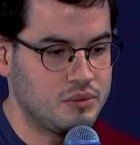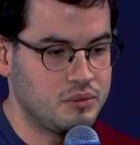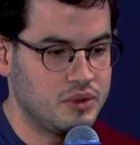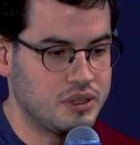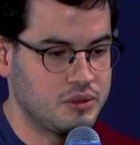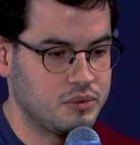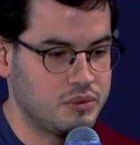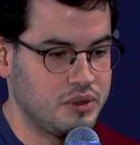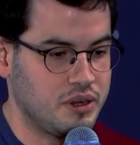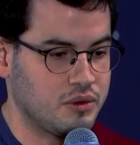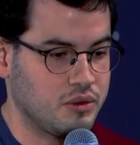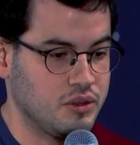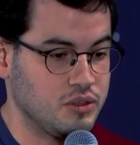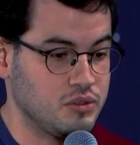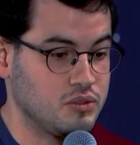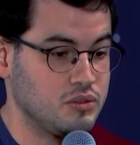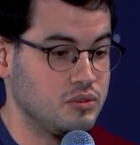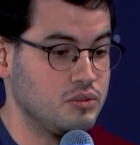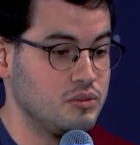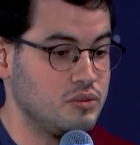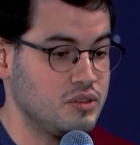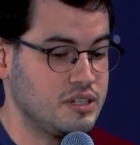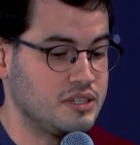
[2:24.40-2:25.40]
what we are going to
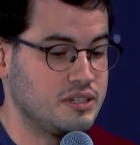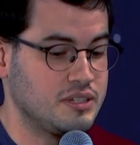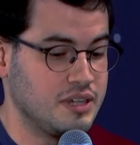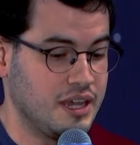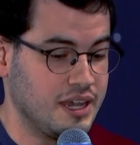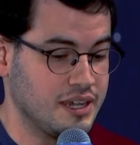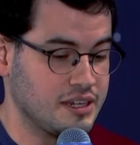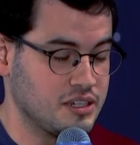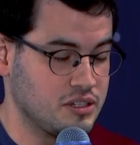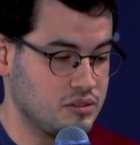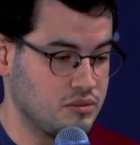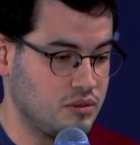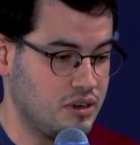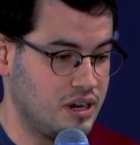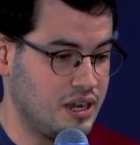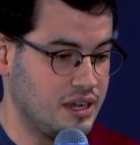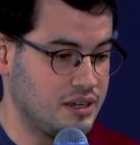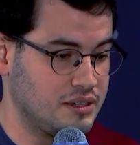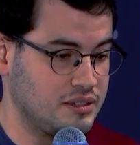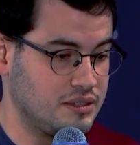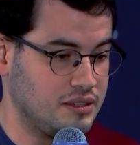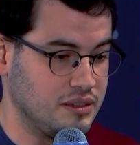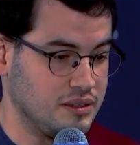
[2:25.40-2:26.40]
do is
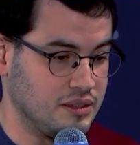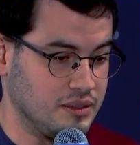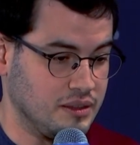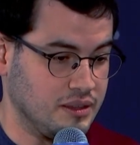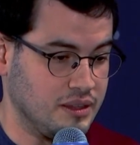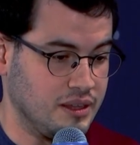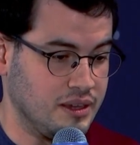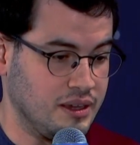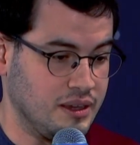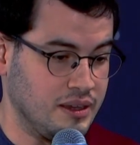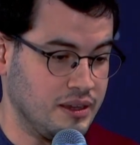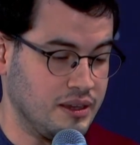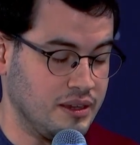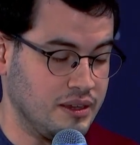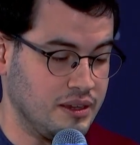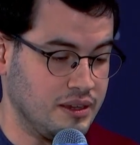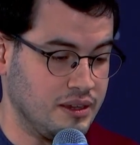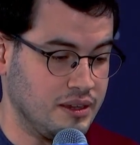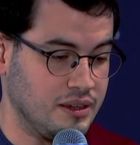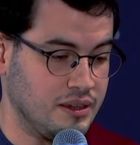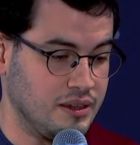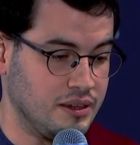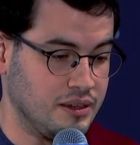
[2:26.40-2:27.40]
extract
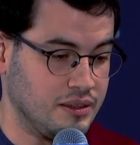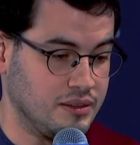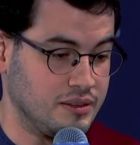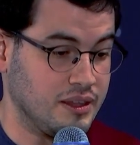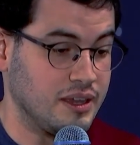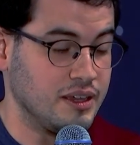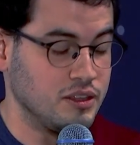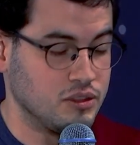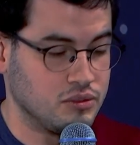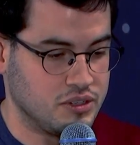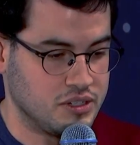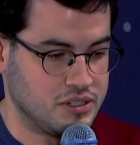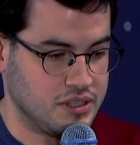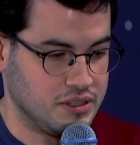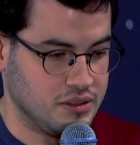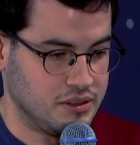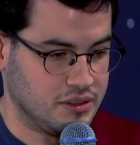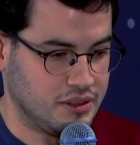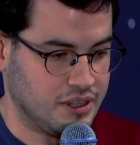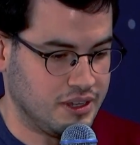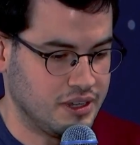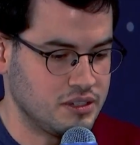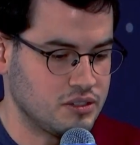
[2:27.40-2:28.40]
the interesting
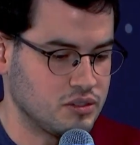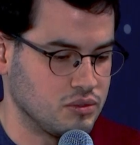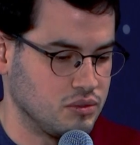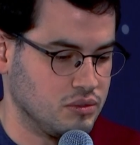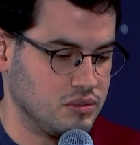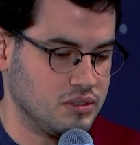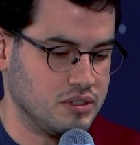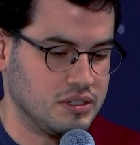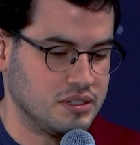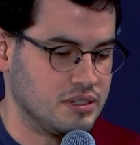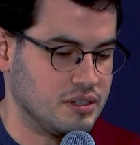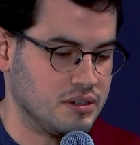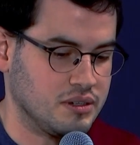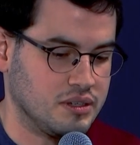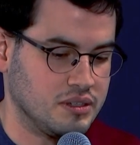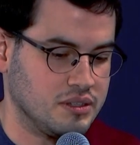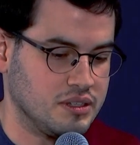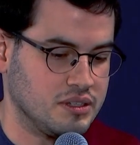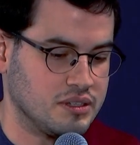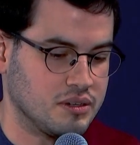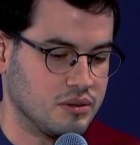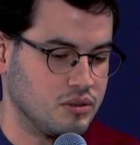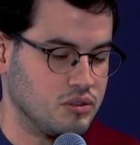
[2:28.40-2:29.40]
text. So these
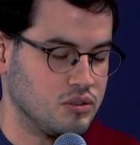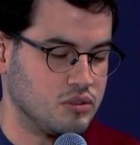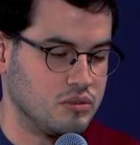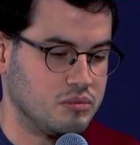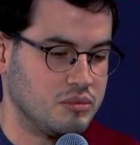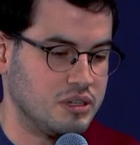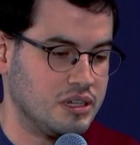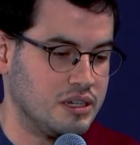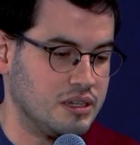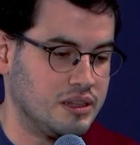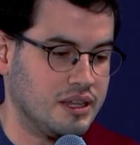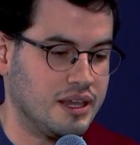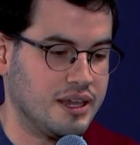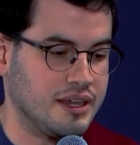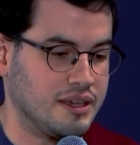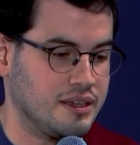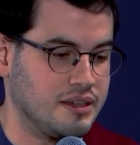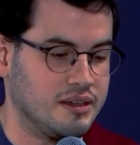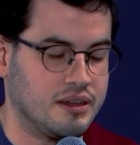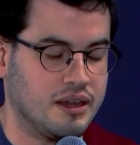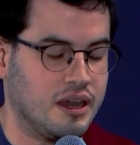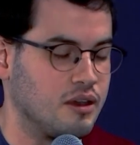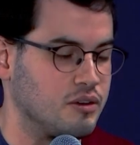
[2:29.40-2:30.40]
are going to be
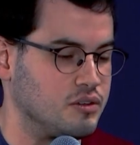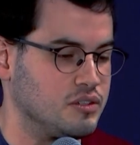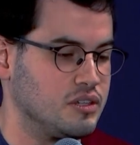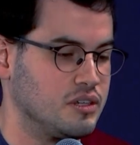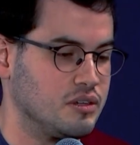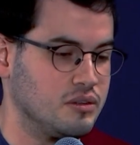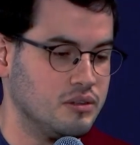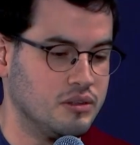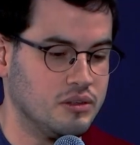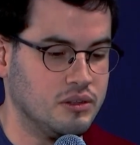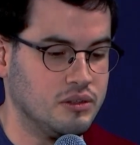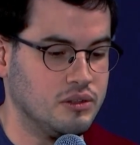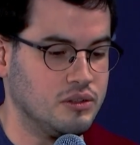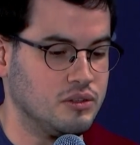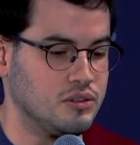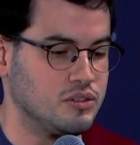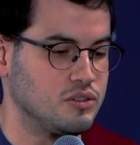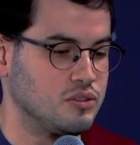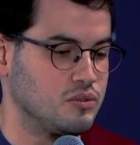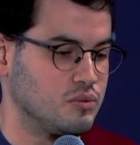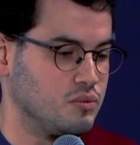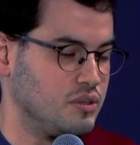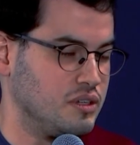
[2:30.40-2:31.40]
like
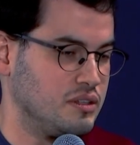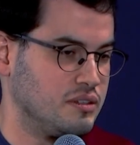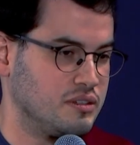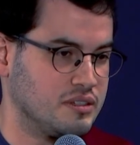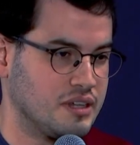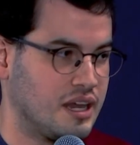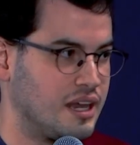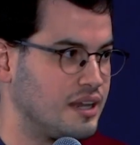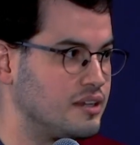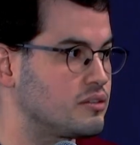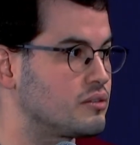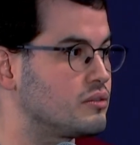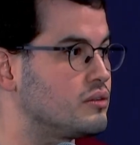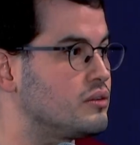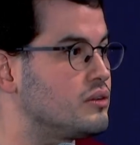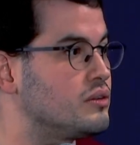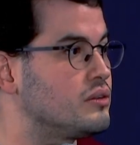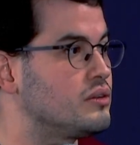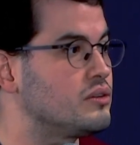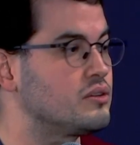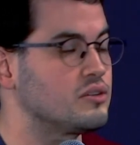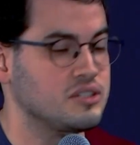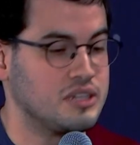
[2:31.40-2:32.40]
articles with
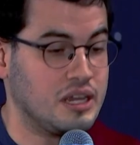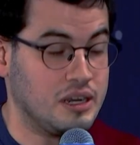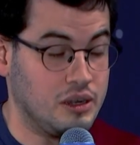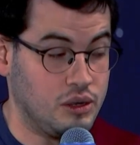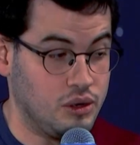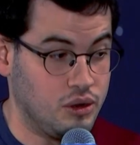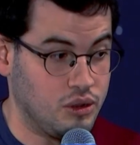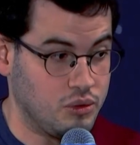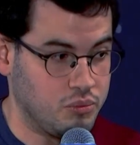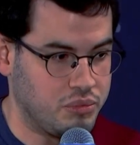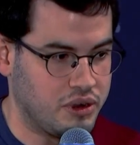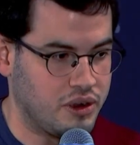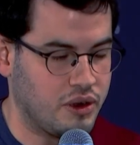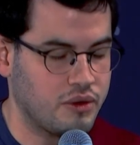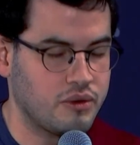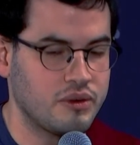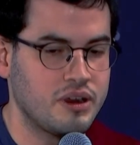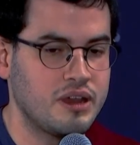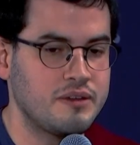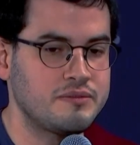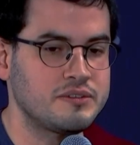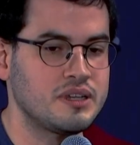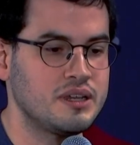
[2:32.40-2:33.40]
titles and long
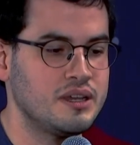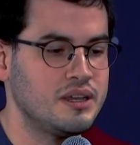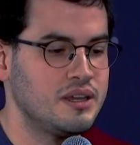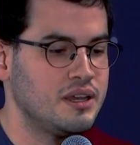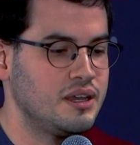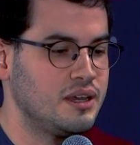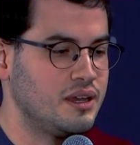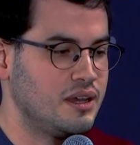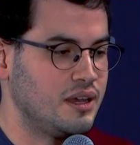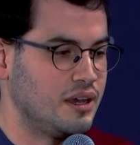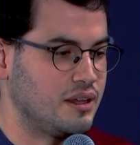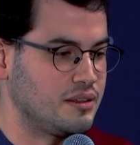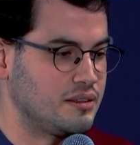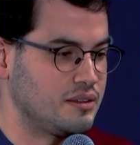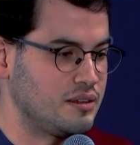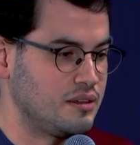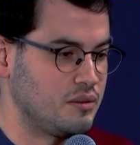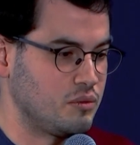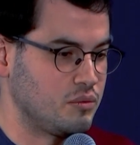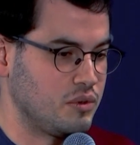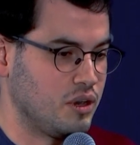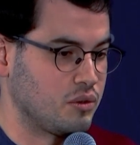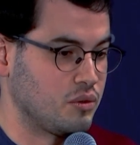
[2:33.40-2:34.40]
paragraphs. And
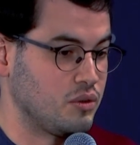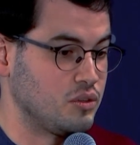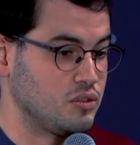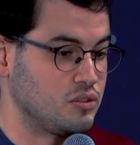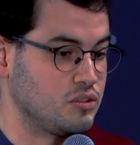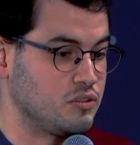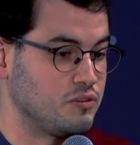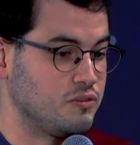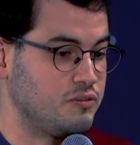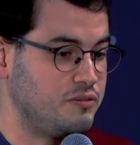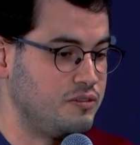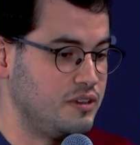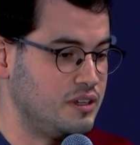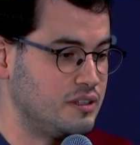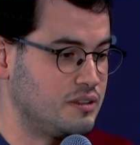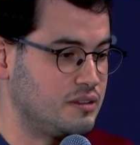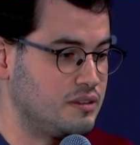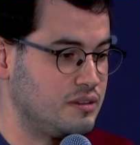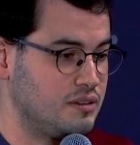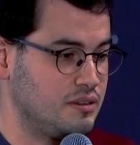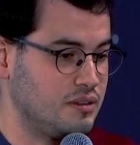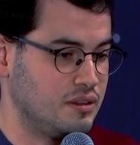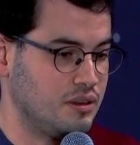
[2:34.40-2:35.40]
then we are going to fit
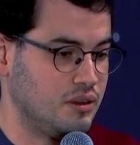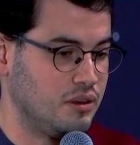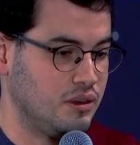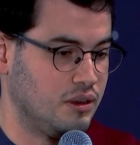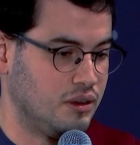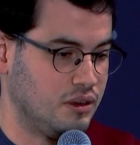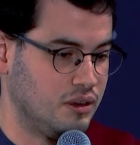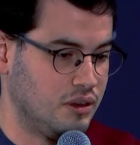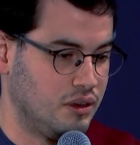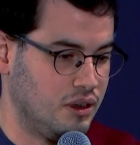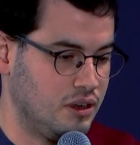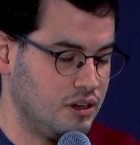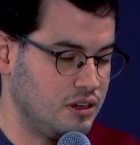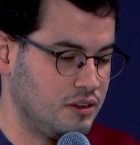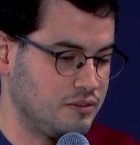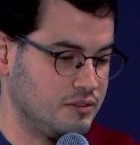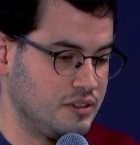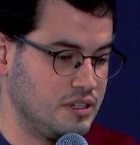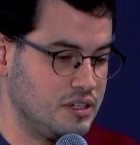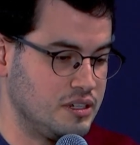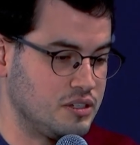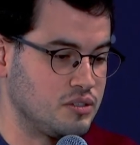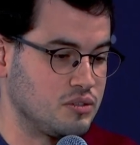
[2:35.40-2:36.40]
all of
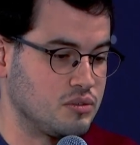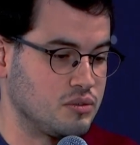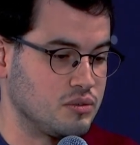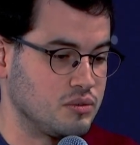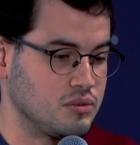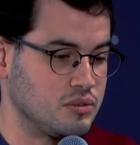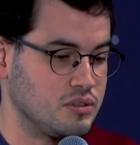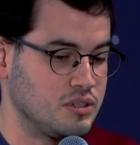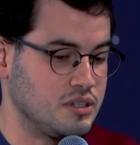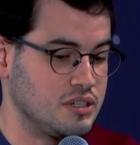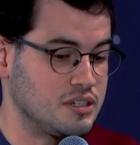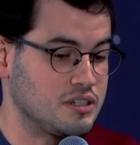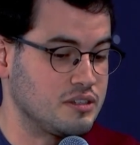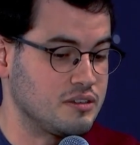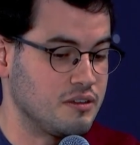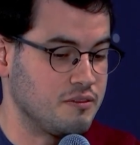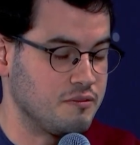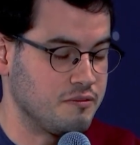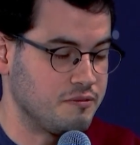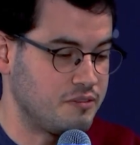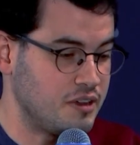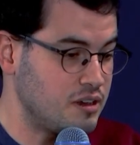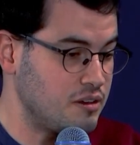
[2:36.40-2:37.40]
this to this
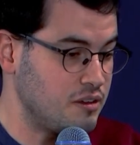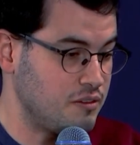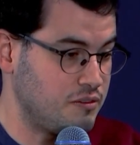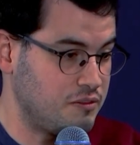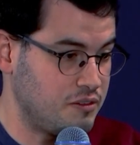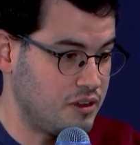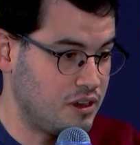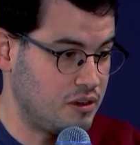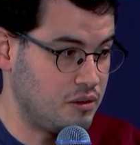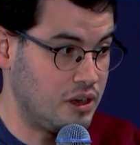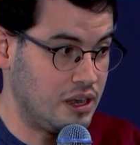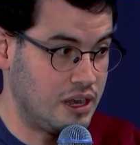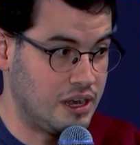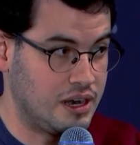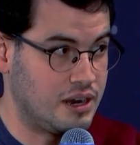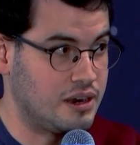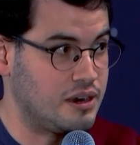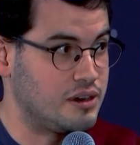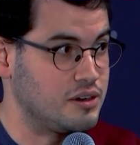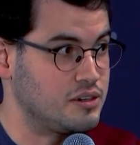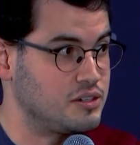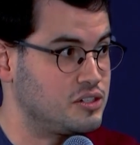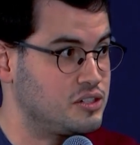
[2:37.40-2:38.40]
very, very
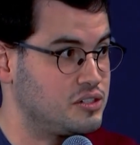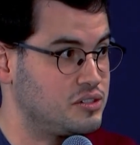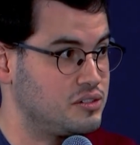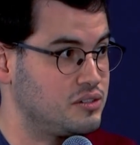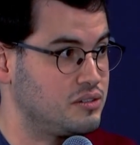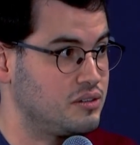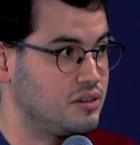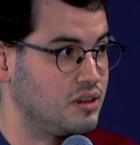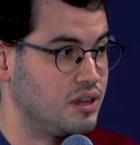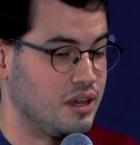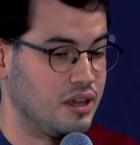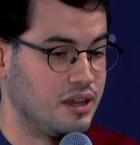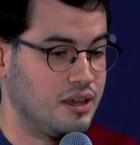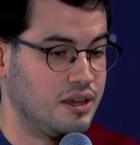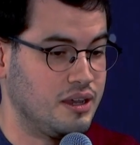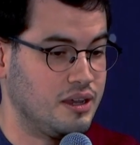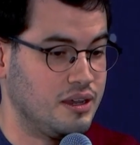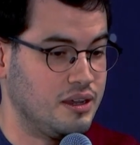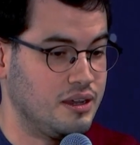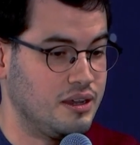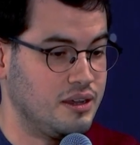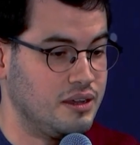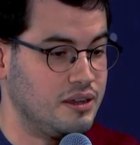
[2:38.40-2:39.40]
large
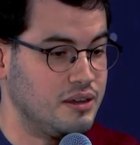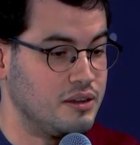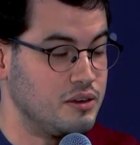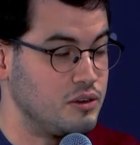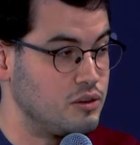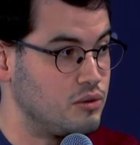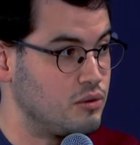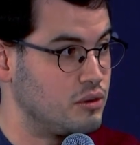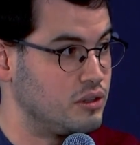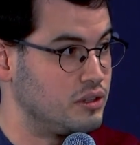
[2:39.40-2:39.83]
neural